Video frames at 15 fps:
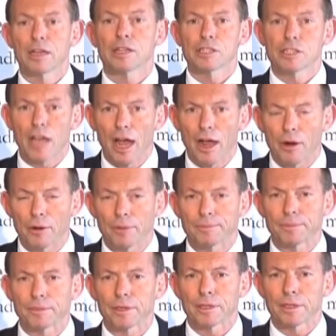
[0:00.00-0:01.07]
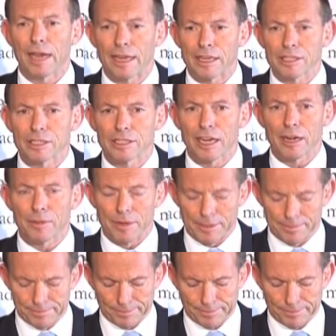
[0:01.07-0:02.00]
So, ladies and gentlemen,